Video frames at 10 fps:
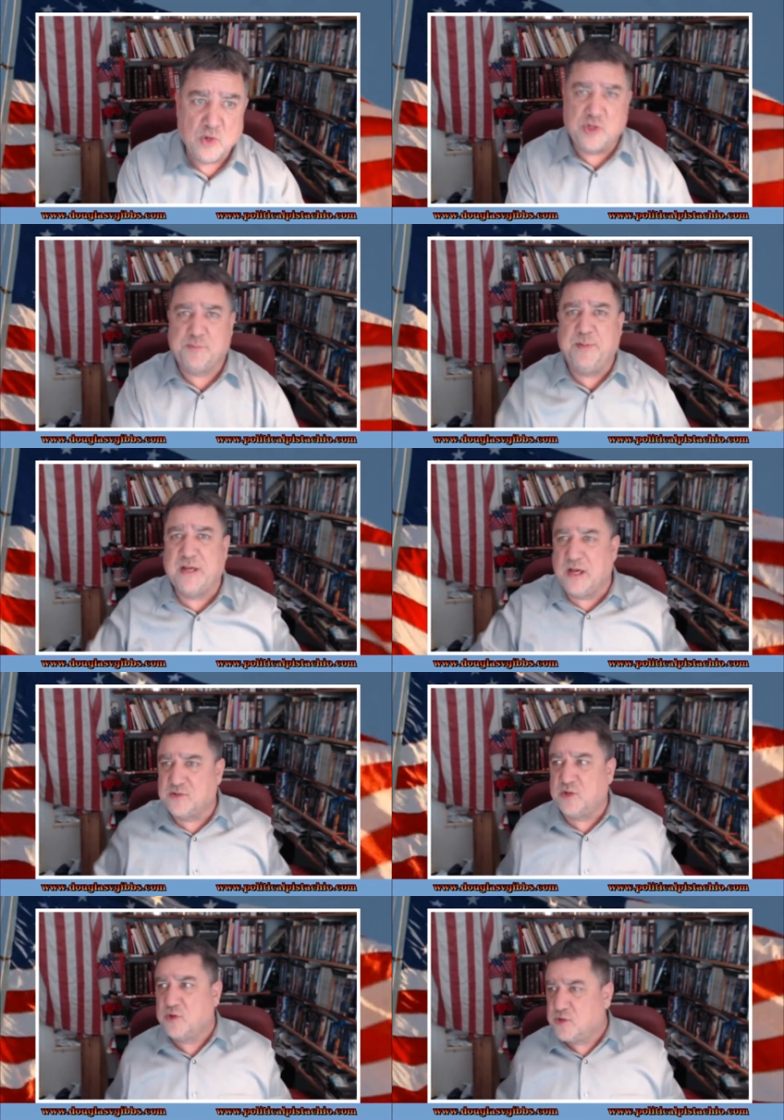Just
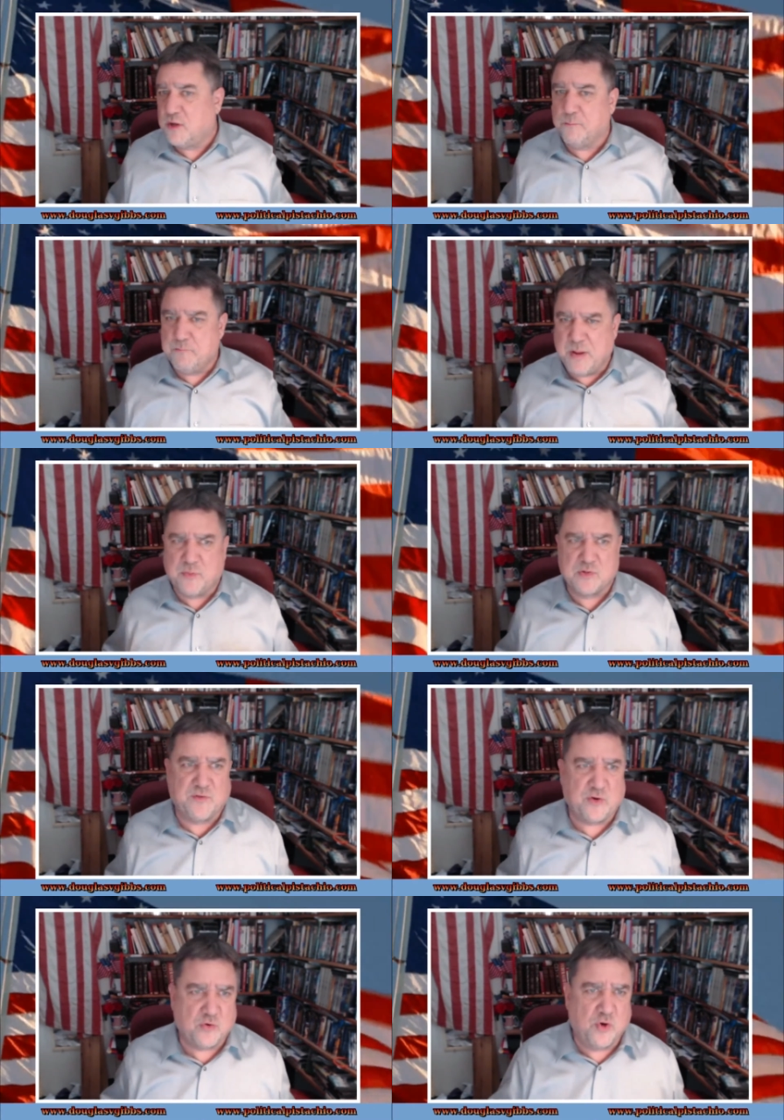because there's a members
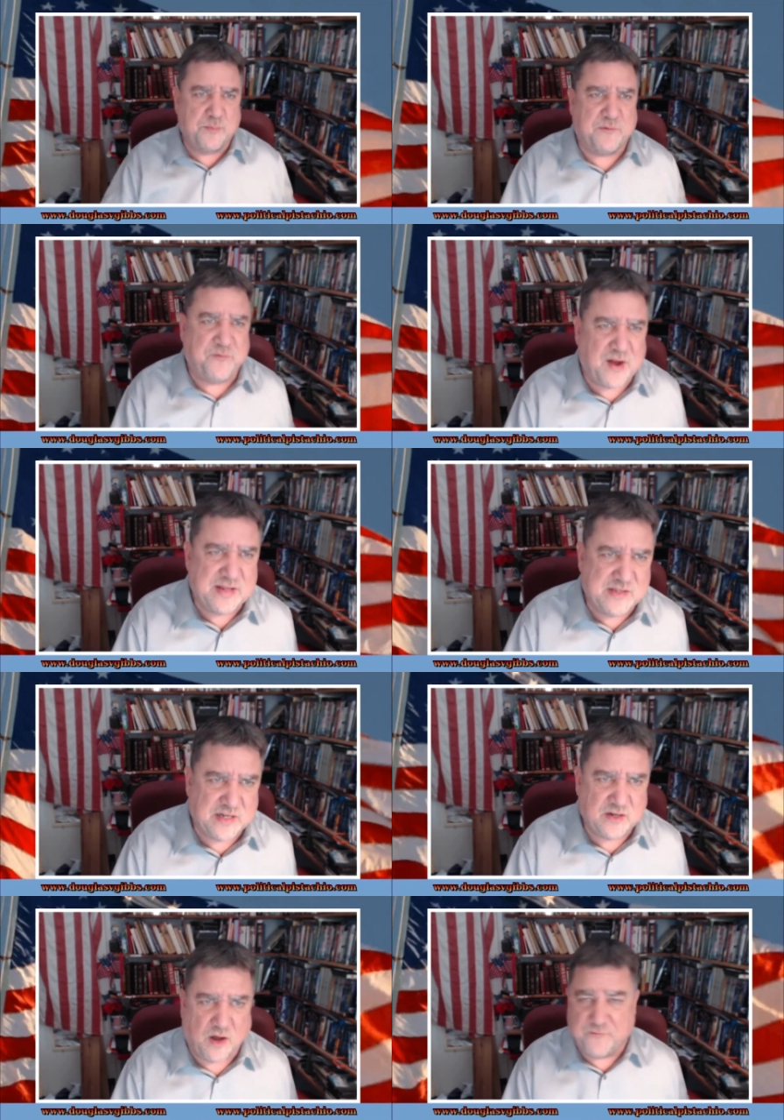of a group that finds
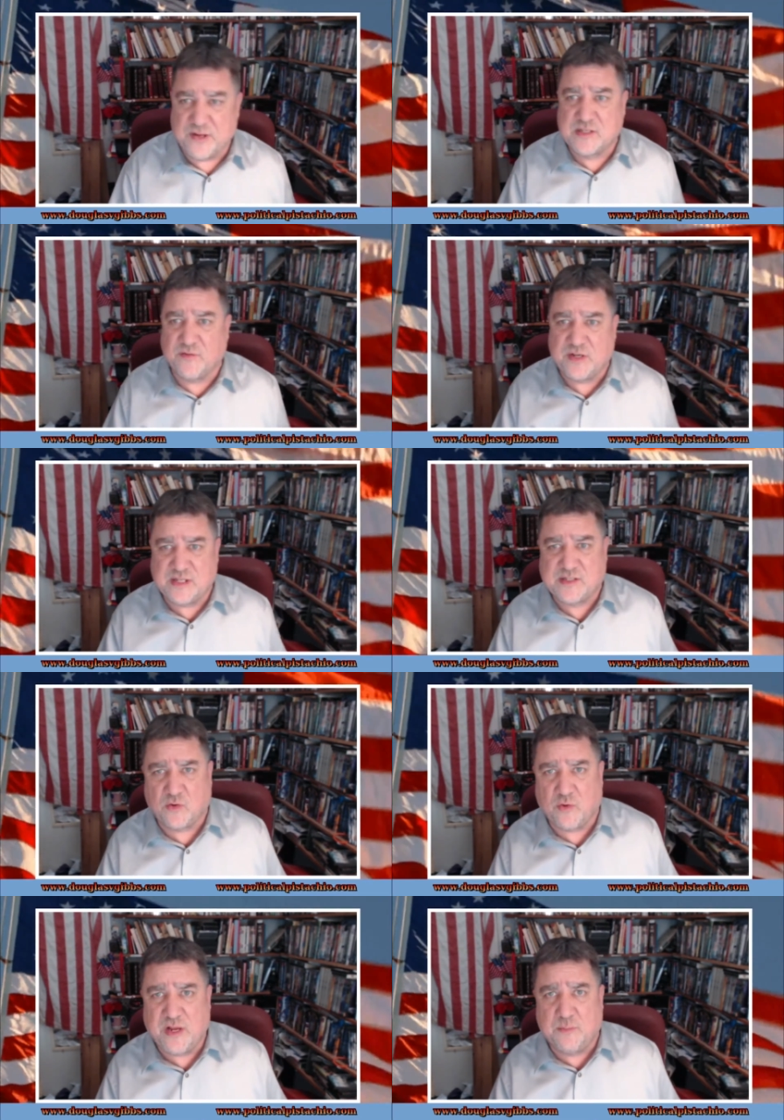it offensive and
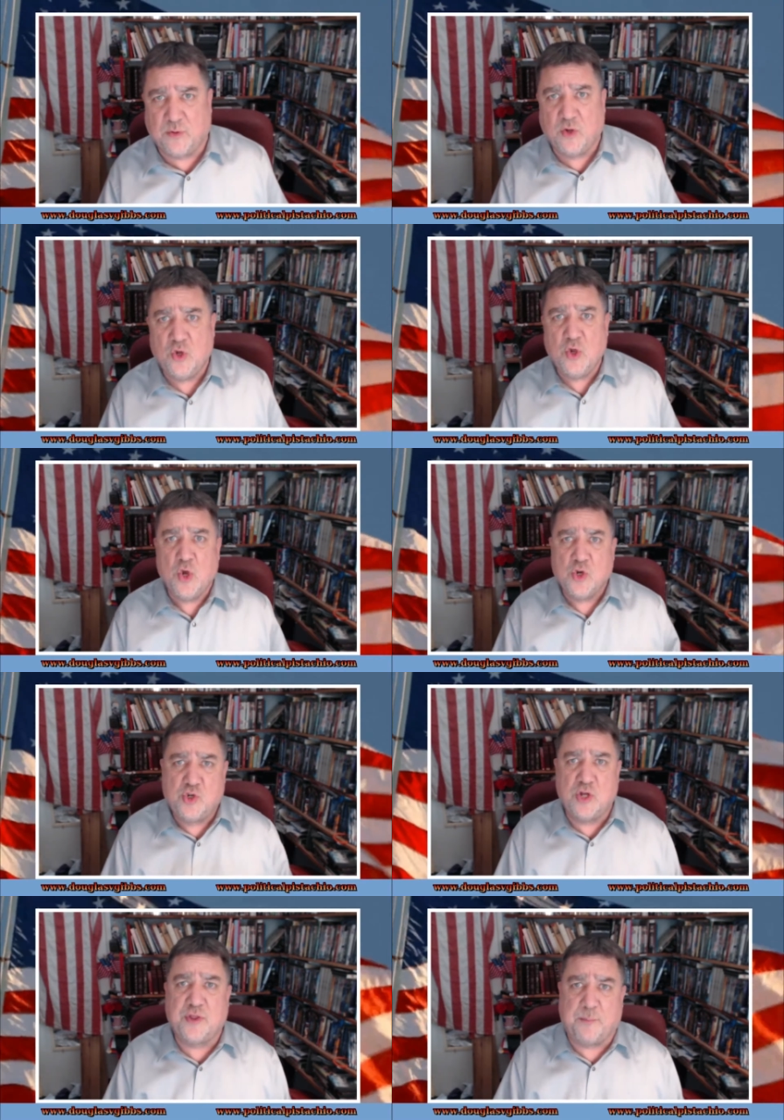disagreeable,
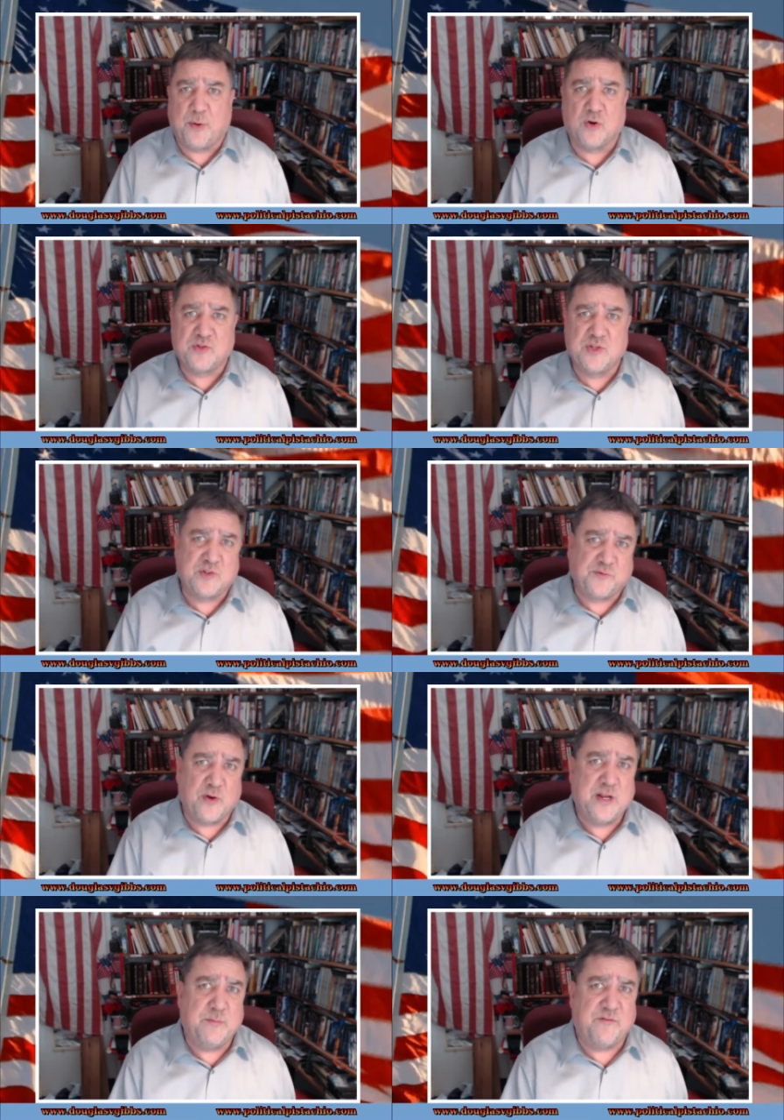should the person's
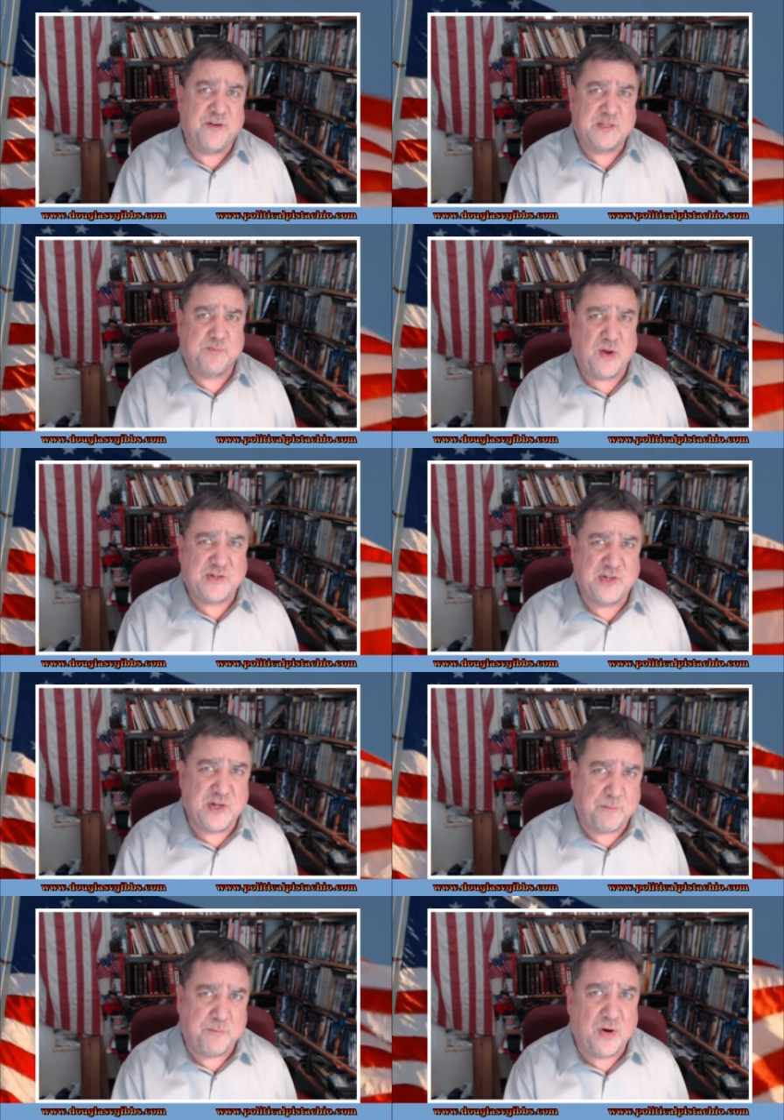freedom of
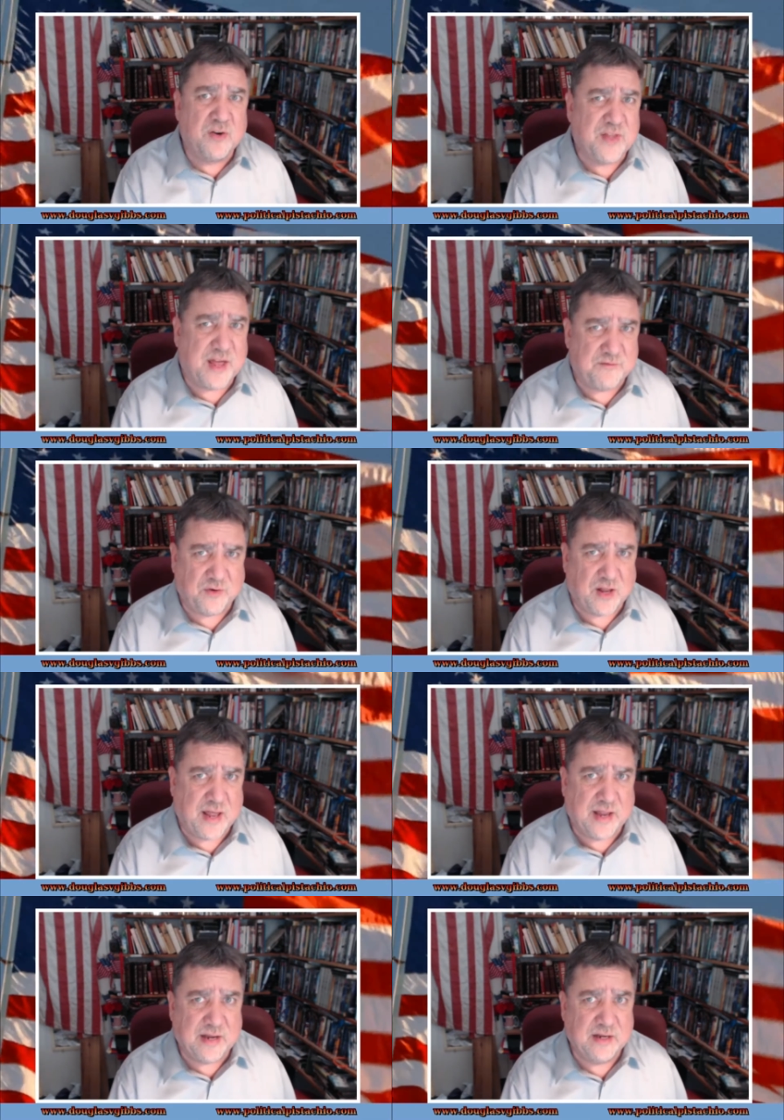expression to burn that
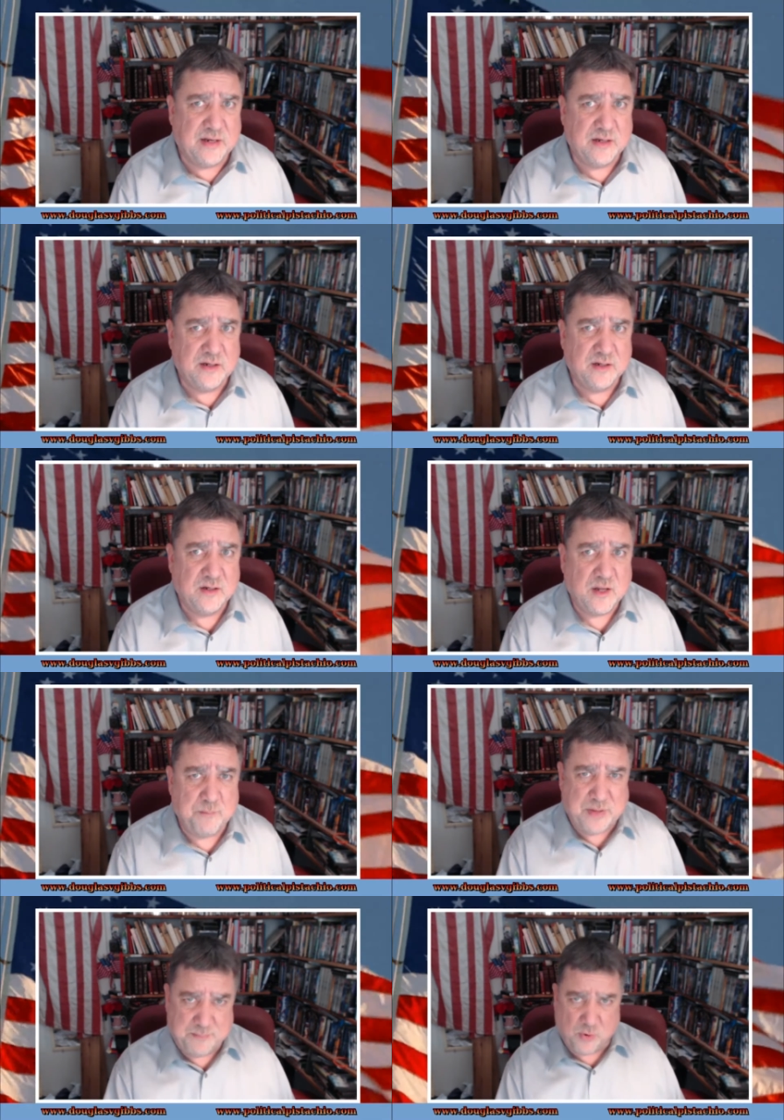flag
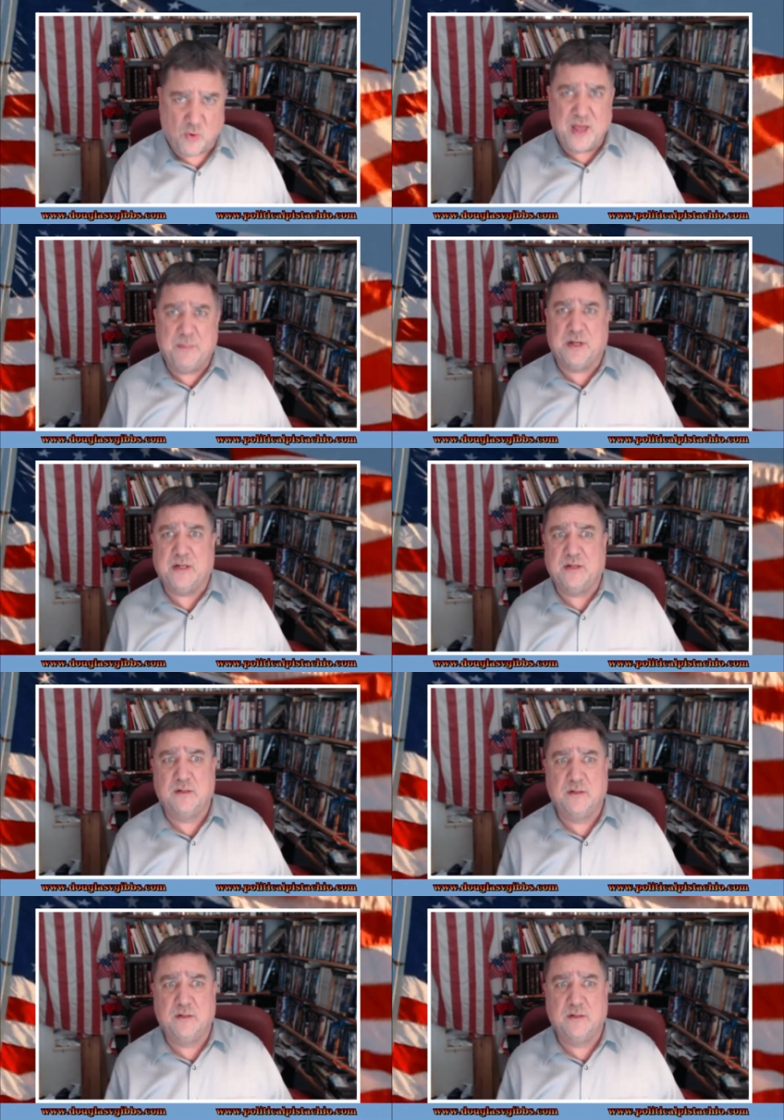be prohibited?